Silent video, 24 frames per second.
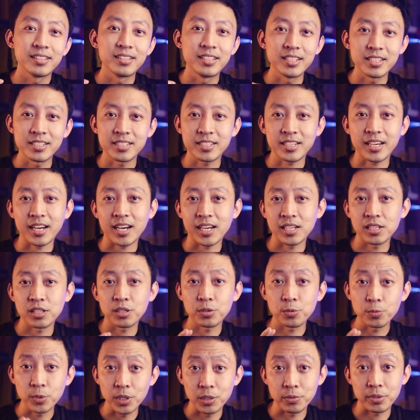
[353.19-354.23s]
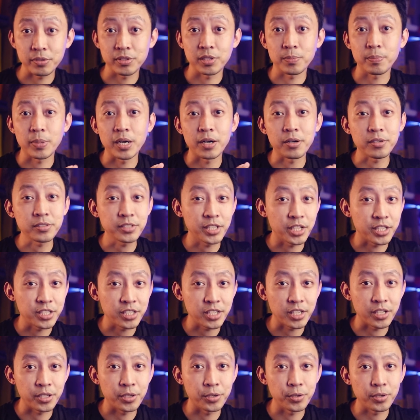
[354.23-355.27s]
this can't work with the power
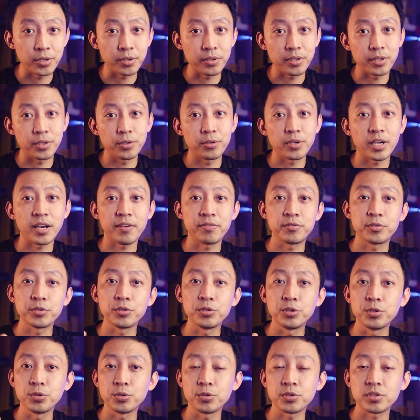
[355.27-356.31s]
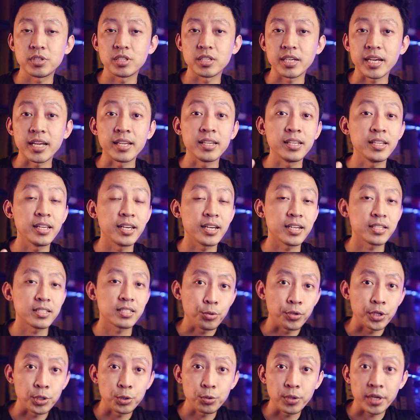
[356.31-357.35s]
station. You have to use the
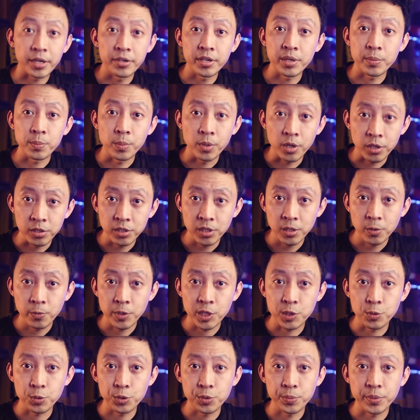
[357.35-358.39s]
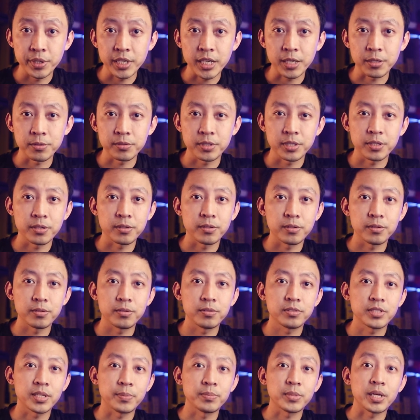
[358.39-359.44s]
NES2200 model, which won't be out
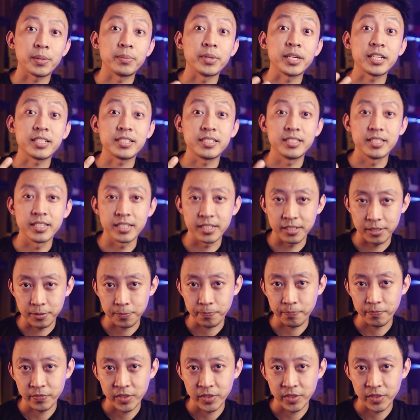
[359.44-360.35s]
till sometime next year.